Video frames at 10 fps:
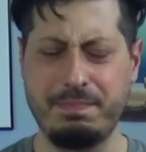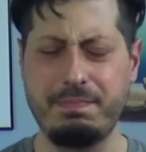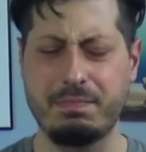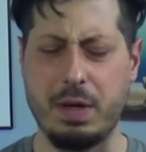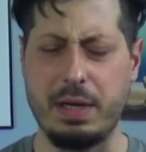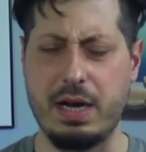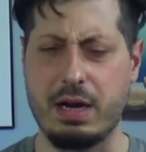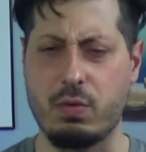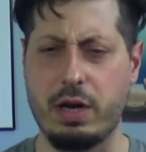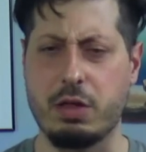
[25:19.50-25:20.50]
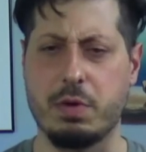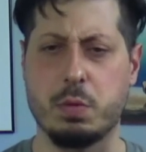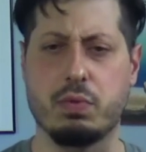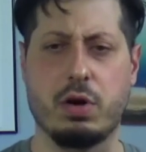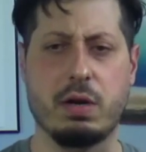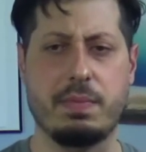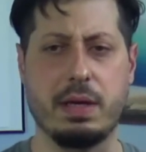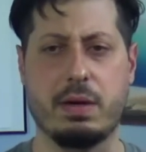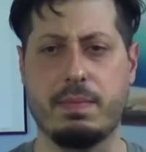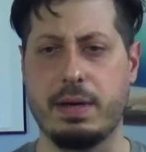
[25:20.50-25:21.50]
maybe not quite as much broad
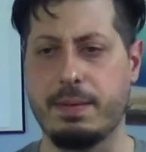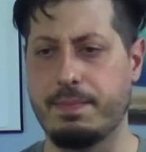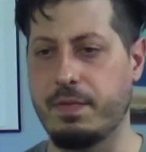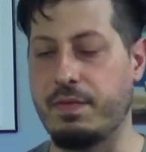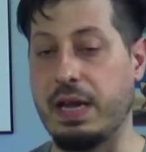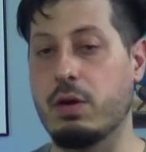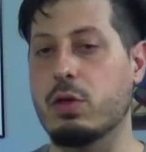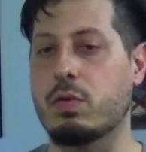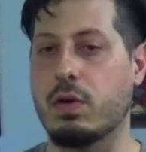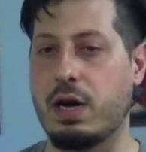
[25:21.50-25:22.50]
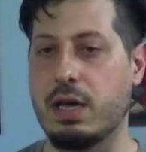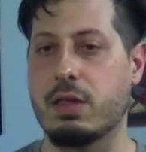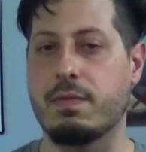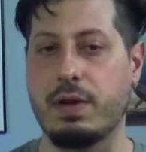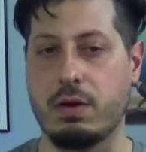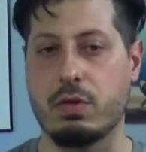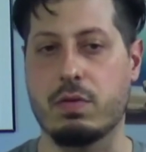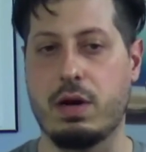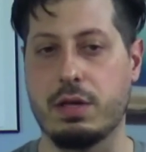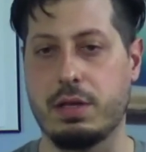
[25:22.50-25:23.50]
appeal, but fingers
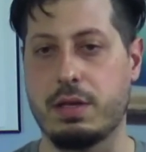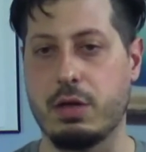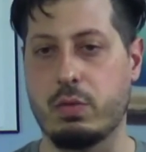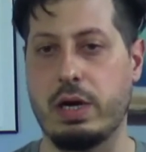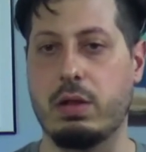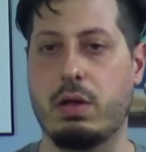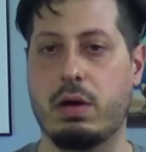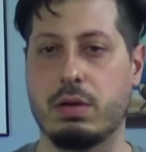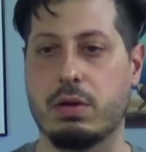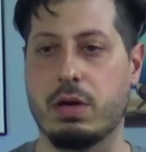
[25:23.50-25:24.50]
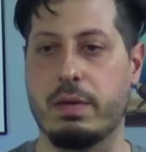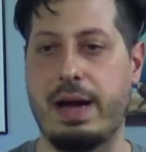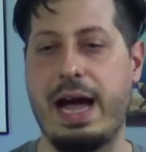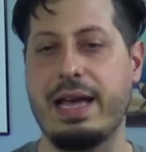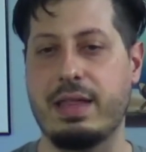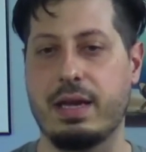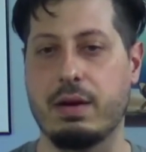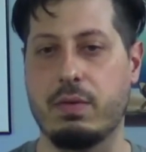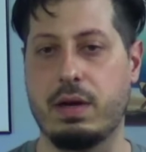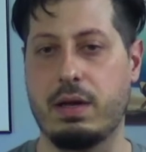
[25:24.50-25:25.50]
crossed it does well long term. I think
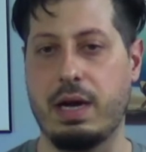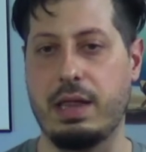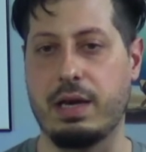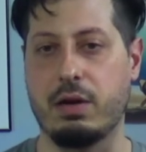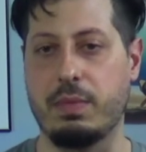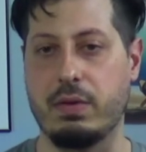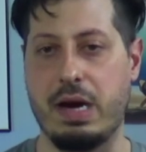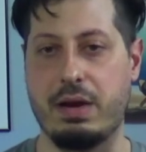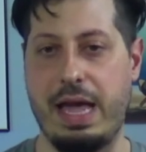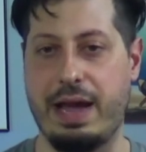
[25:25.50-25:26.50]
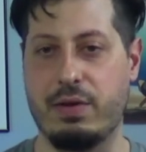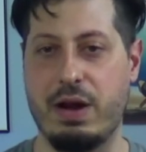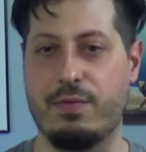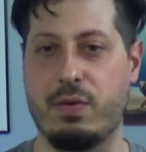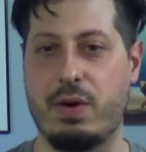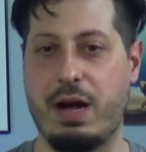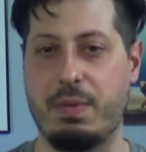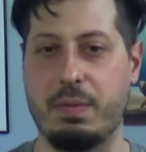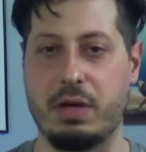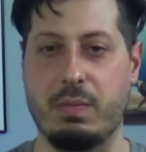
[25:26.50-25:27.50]
it will. I think it'll be around, hanging around for a while.
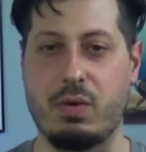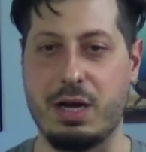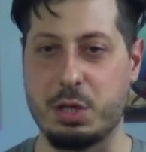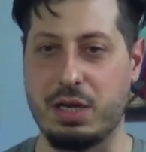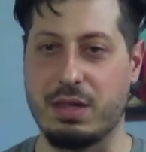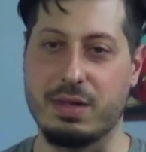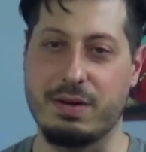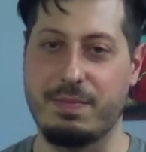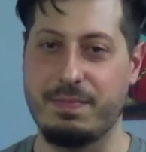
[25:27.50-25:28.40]
People keep watching it, so